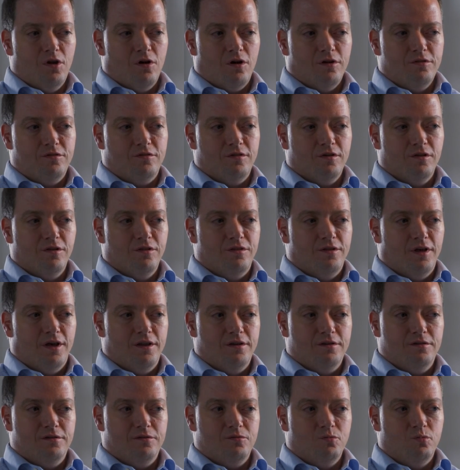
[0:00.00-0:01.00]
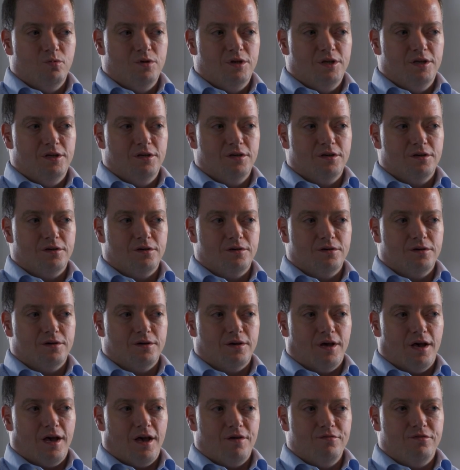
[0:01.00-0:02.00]
Until then, we
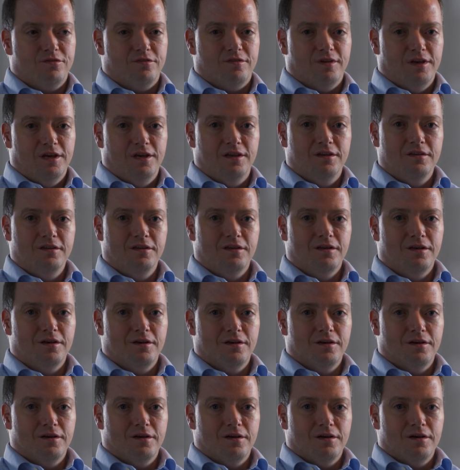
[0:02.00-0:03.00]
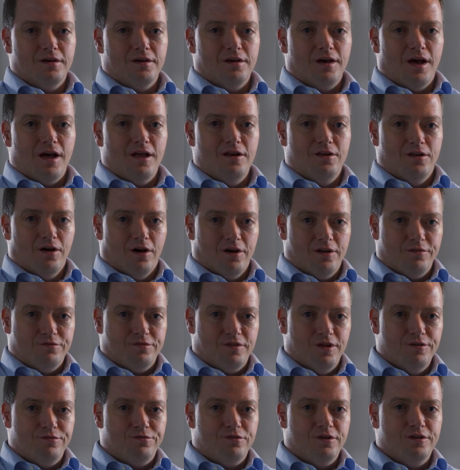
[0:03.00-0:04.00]
have seen a lot
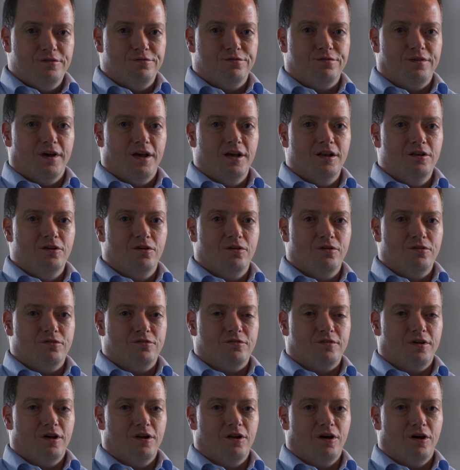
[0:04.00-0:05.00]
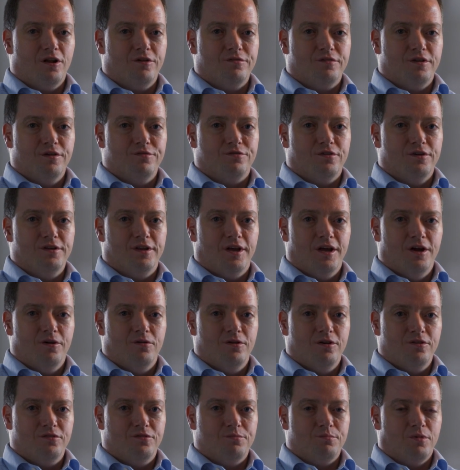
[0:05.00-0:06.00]
of different failures, a lot of different
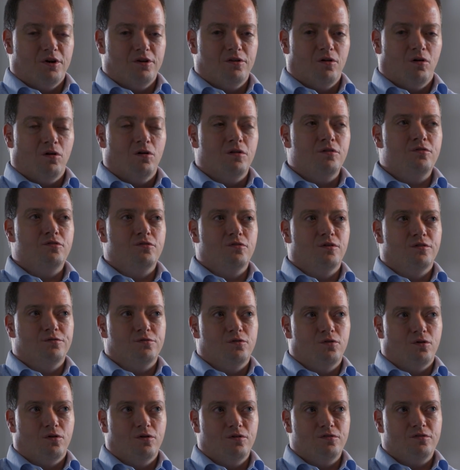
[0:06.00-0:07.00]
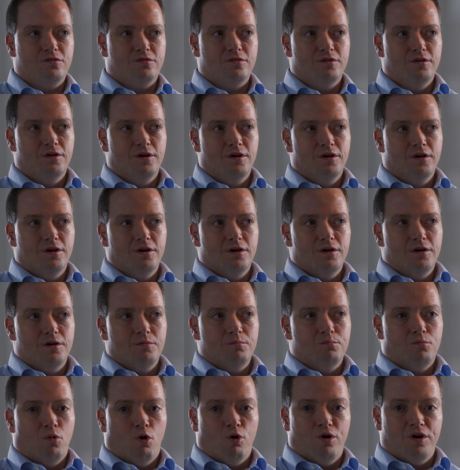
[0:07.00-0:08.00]
errors, but also, of course,
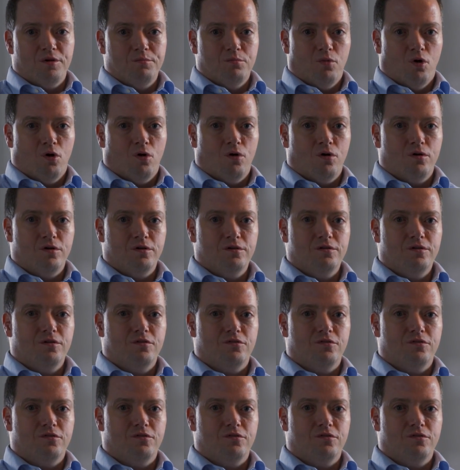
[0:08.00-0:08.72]
more and more